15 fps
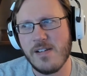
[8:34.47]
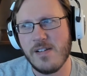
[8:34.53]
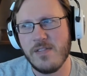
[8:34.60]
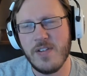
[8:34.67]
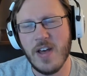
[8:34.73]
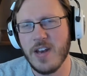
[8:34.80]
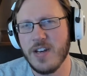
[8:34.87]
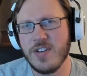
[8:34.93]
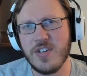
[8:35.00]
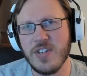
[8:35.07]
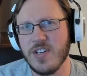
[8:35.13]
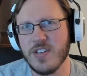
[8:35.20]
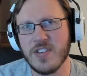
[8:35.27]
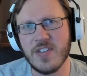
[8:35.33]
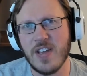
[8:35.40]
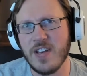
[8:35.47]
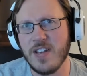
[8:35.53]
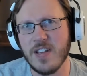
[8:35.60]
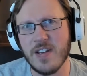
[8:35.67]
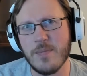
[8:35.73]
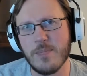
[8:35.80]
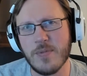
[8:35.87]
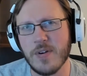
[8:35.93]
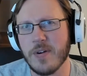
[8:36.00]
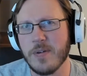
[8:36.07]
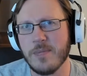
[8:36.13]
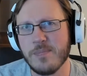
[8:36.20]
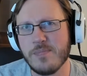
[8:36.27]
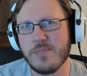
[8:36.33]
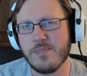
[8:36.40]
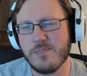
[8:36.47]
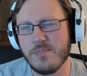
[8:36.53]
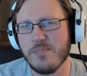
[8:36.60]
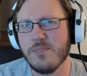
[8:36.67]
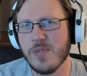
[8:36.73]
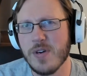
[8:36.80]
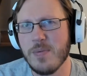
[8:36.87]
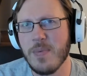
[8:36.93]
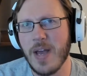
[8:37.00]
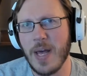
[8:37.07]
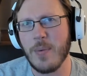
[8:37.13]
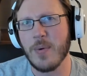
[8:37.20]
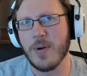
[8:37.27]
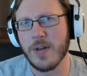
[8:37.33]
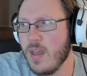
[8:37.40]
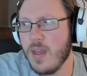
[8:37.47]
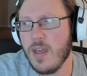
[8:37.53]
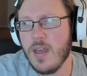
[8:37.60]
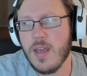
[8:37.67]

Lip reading: Not a genius idea, Emperor. Pretty bad one.